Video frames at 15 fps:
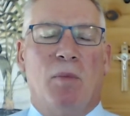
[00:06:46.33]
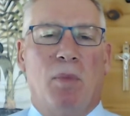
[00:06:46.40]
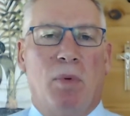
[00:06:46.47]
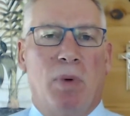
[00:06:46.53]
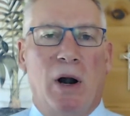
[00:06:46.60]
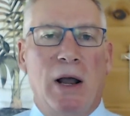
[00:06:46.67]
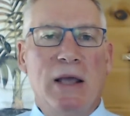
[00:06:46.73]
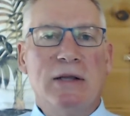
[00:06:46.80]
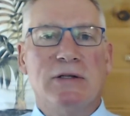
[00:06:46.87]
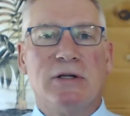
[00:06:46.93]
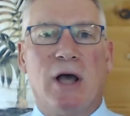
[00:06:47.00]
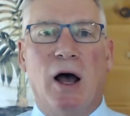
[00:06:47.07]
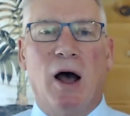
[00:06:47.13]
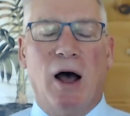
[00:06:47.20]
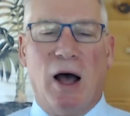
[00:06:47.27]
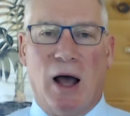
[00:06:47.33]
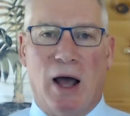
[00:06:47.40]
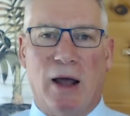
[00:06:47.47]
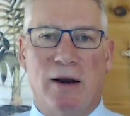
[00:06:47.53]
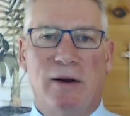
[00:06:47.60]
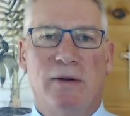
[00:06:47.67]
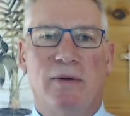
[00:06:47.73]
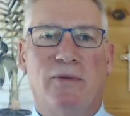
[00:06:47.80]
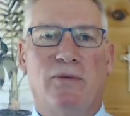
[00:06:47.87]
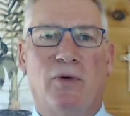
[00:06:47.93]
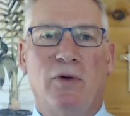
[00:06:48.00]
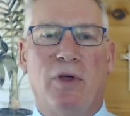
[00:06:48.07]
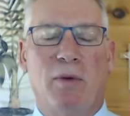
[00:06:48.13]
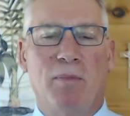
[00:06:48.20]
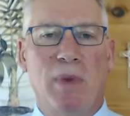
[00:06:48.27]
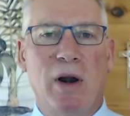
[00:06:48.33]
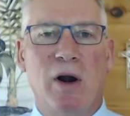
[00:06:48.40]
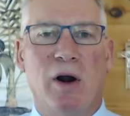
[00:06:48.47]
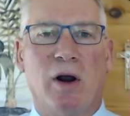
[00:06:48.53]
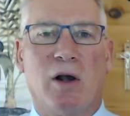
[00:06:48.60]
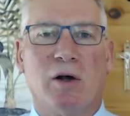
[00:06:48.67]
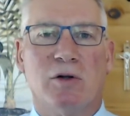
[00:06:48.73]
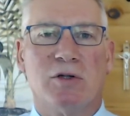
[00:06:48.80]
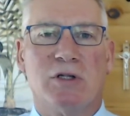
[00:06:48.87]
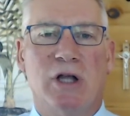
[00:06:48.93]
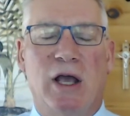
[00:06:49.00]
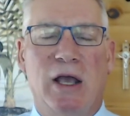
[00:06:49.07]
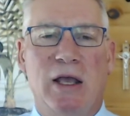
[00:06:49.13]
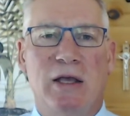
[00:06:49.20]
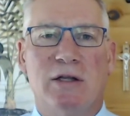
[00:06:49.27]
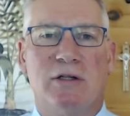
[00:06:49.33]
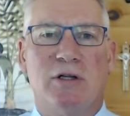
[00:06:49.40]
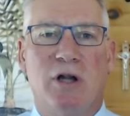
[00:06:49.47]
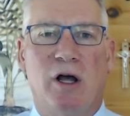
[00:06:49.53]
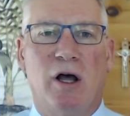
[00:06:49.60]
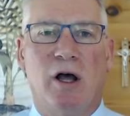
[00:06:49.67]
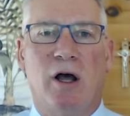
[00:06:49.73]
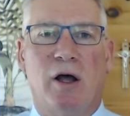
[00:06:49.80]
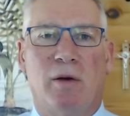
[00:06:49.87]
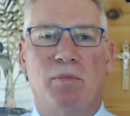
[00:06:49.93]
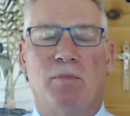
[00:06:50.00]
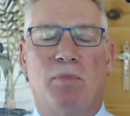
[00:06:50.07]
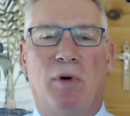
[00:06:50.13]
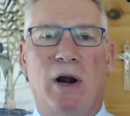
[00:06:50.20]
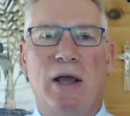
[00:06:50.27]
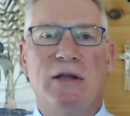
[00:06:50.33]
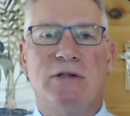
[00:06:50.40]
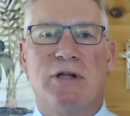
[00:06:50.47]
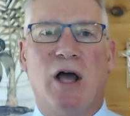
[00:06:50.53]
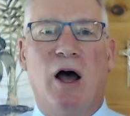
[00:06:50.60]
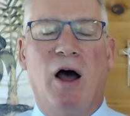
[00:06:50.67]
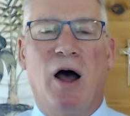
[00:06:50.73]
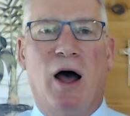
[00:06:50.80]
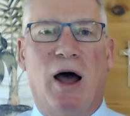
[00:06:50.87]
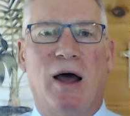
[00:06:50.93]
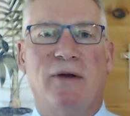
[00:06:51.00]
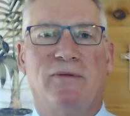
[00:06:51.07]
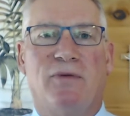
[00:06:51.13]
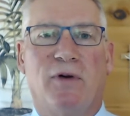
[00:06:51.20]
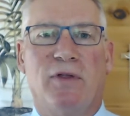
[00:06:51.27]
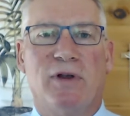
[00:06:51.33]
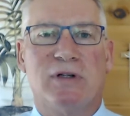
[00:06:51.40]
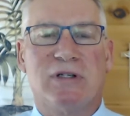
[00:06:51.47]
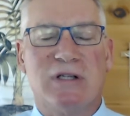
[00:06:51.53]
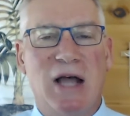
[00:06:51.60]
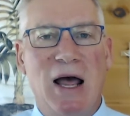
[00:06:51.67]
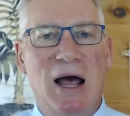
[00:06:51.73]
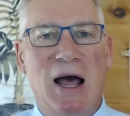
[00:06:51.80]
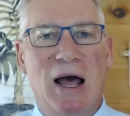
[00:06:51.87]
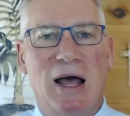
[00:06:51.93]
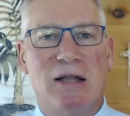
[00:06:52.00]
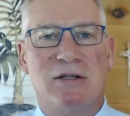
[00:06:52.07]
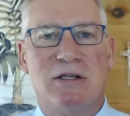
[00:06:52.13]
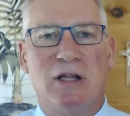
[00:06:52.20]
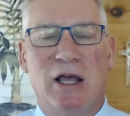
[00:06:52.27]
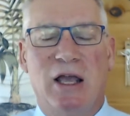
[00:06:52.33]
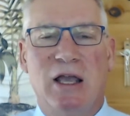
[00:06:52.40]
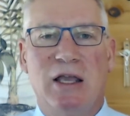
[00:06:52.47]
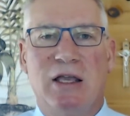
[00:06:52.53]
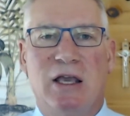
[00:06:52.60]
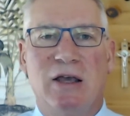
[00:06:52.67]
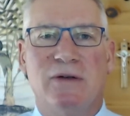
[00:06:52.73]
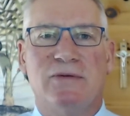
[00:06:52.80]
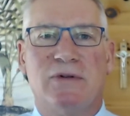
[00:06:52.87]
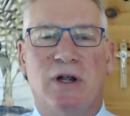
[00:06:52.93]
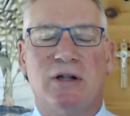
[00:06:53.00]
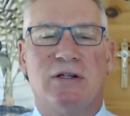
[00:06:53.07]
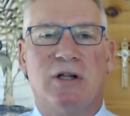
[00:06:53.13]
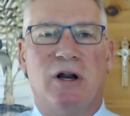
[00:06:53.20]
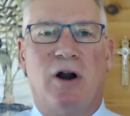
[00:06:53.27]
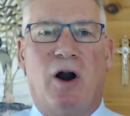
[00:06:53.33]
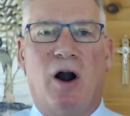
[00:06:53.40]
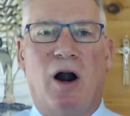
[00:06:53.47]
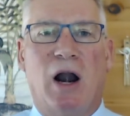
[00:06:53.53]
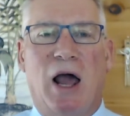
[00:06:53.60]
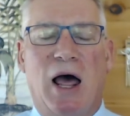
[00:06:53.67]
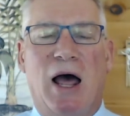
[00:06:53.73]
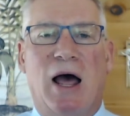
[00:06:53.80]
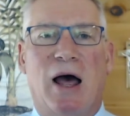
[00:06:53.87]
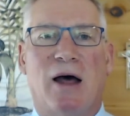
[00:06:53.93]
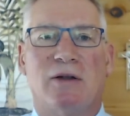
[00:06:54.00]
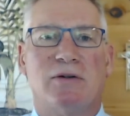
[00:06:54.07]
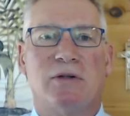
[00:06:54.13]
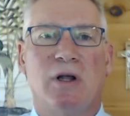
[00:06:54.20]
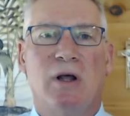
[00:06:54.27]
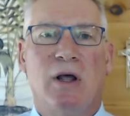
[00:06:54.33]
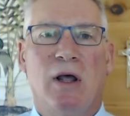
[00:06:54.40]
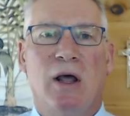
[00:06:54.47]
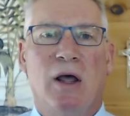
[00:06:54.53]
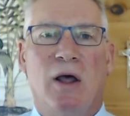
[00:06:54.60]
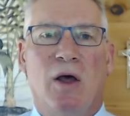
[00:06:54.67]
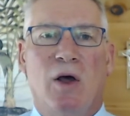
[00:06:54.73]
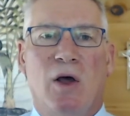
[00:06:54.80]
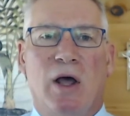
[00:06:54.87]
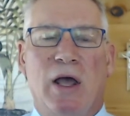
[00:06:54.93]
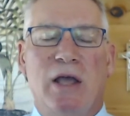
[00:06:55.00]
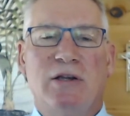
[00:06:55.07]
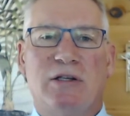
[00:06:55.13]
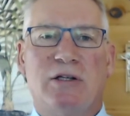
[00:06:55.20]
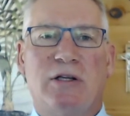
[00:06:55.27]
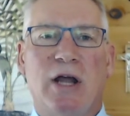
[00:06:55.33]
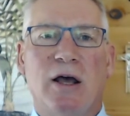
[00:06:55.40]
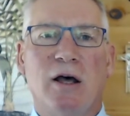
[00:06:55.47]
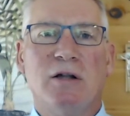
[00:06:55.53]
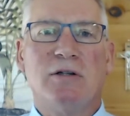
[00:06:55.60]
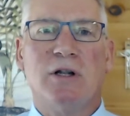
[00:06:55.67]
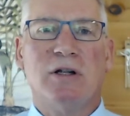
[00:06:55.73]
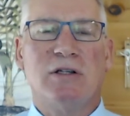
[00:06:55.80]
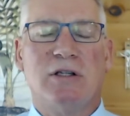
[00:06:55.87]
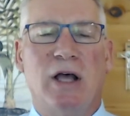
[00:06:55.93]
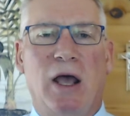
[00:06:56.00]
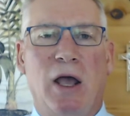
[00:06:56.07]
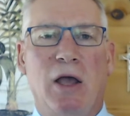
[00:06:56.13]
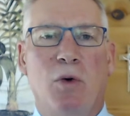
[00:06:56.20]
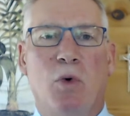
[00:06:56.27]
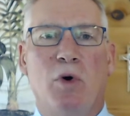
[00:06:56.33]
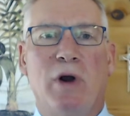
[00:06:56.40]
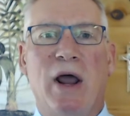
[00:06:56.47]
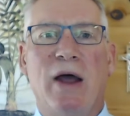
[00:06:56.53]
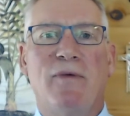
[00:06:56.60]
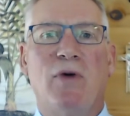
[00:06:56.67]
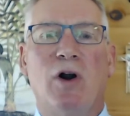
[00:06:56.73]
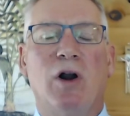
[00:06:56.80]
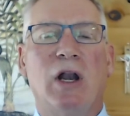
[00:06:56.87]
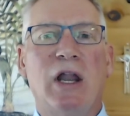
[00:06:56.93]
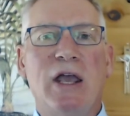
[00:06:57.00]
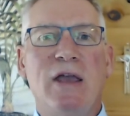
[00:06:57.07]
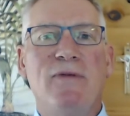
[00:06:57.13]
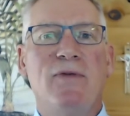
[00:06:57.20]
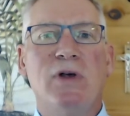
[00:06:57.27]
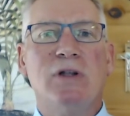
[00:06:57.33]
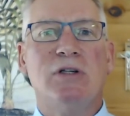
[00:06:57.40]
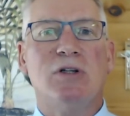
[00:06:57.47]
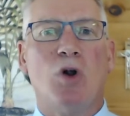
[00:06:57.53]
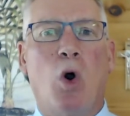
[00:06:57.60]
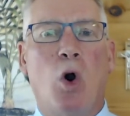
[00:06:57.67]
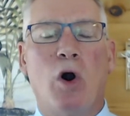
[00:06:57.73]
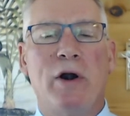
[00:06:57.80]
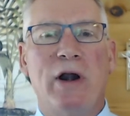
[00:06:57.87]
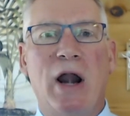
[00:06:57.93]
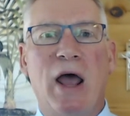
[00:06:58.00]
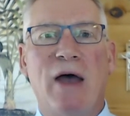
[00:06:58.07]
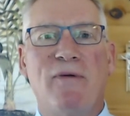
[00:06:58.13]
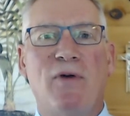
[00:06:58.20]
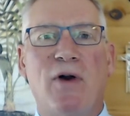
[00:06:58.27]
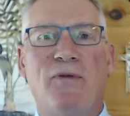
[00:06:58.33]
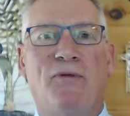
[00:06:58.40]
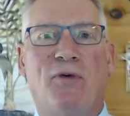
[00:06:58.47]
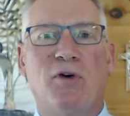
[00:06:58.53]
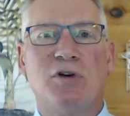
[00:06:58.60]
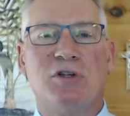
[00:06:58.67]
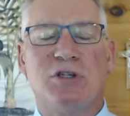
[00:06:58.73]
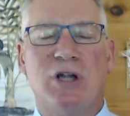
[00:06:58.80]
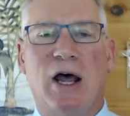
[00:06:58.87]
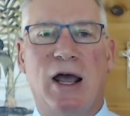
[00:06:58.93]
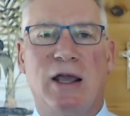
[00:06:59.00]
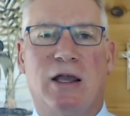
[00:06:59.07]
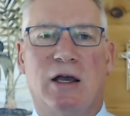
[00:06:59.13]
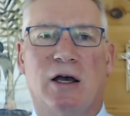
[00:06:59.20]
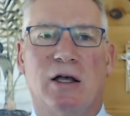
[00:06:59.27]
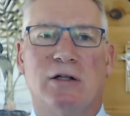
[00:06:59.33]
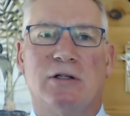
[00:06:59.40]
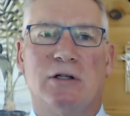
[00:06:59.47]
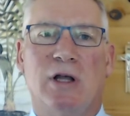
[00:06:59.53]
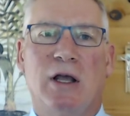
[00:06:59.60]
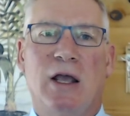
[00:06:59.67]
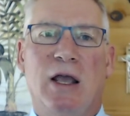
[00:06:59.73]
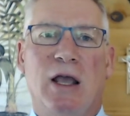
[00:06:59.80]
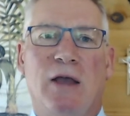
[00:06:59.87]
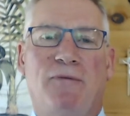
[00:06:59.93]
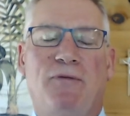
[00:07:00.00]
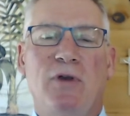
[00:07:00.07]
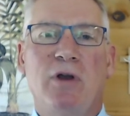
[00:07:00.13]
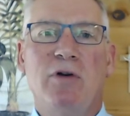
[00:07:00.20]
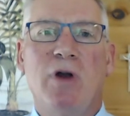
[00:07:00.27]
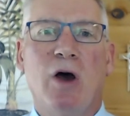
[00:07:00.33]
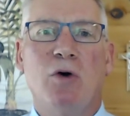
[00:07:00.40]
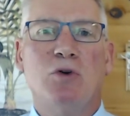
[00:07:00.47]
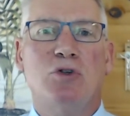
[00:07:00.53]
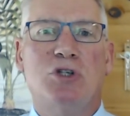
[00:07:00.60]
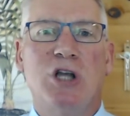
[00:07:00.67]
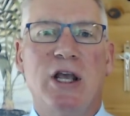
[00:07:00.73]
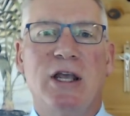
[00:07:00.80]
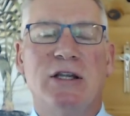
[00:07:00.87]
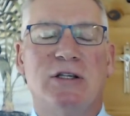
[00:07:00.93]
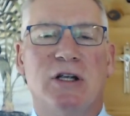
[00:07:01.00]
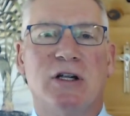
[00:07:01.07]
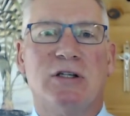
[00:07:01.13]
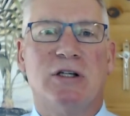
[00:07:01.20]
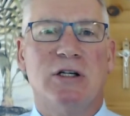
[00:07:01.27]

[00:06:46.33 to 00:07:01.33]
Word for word: Praise God for the miracles that He has done. Praise God for the signs that He gives us in our lives. He tells us that He will never leave us or never forsake us. If you know Jesus